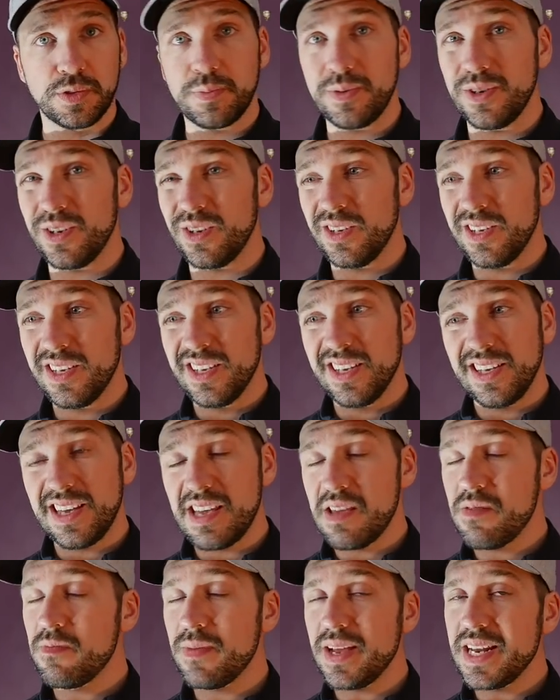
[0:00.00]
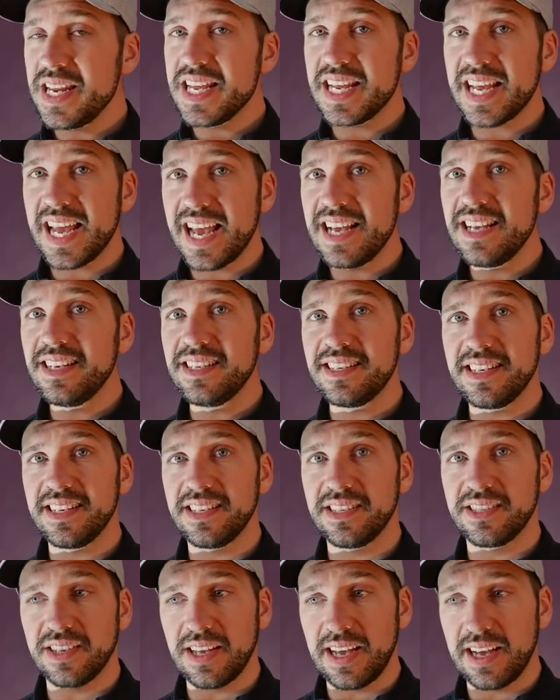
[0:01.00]
But in many
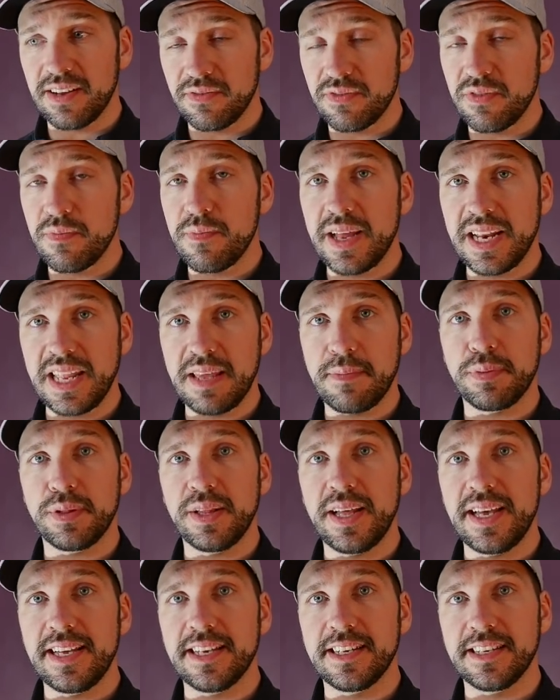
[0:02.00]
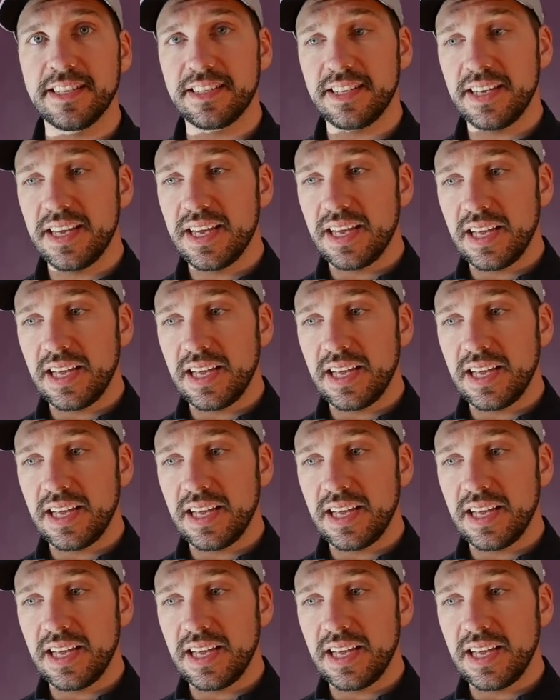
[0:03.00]
cases, and for many players,